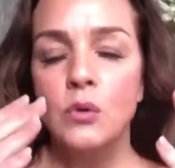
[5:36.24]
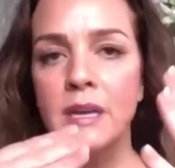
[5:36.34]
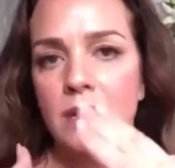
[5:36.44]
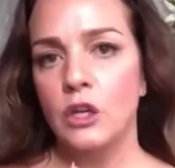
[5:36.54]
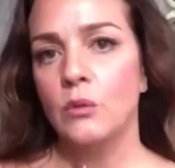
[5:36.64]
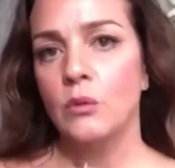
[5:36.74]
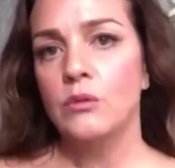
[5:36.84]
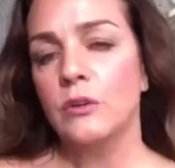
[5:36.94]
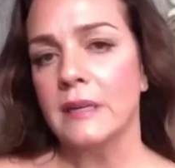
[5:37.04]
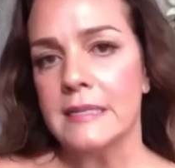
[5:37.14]
You can
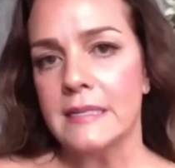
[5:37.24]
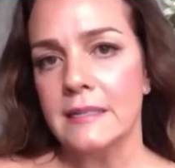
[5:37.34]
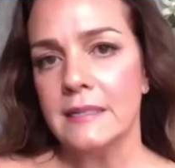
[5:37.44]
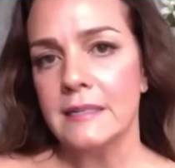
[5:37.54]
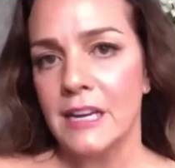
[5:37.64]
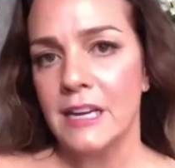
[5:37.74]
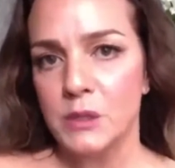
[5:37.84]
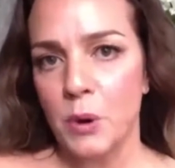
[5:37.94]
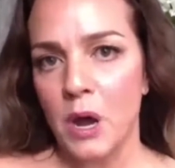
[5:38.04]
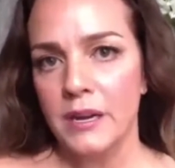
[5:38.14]
use your Instantly
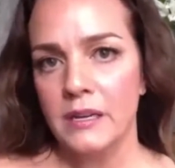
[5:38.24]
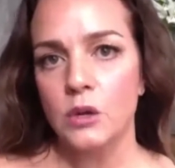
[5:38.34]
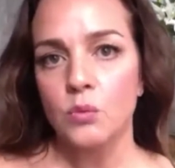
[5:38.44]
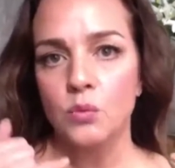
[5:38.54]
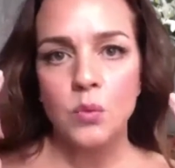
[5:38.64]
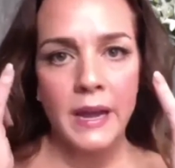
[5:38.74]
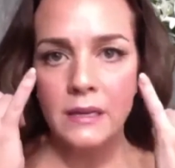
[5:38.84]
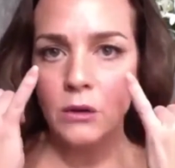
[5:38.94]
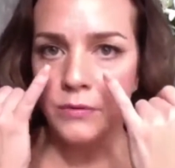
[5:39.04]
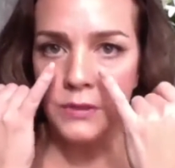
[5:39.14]
Ageless product
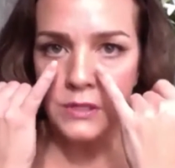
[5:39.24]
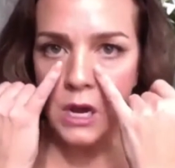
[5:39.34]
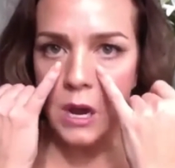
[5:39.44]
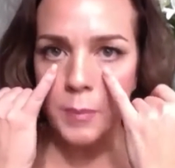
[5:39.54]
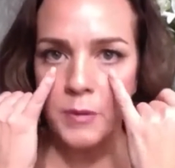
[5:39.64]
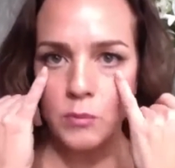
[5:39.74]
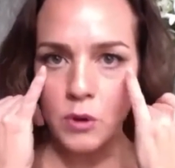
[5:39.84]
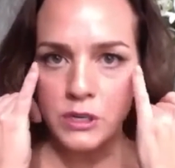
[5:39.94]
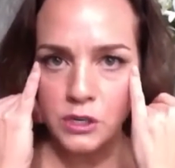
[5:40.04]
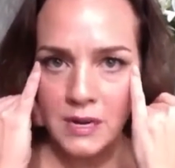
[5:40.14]
right over the top
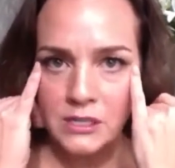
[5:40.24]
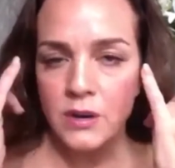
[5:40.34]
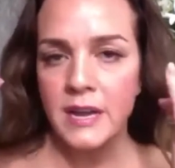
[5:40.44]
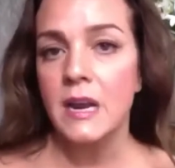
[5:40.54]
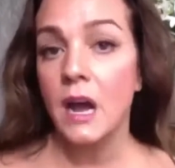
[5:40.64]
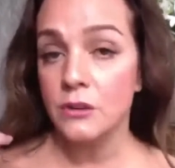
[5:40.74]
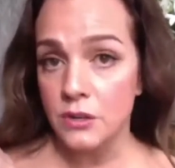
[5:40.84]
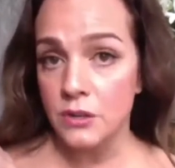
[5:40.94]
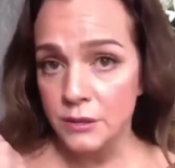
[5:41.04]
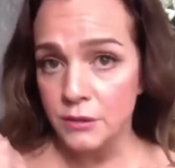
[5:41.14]
of your moisturizer
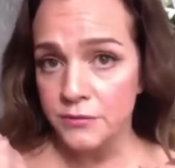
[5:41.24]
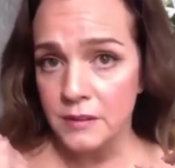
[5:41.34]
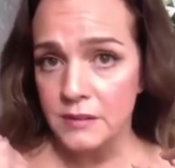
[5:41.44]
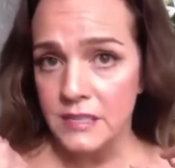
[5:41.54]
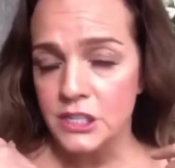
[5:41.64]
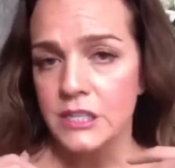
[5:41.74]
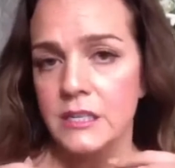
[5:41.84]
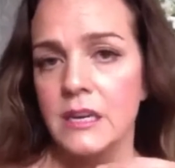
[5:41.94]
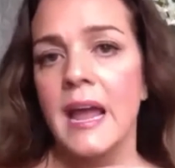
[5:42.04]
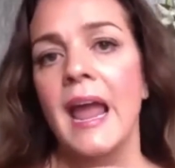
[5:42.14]
and underneath your
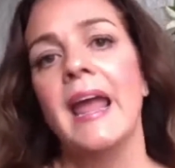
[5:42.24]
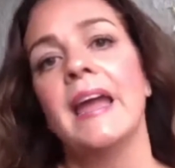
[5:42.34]
foundation.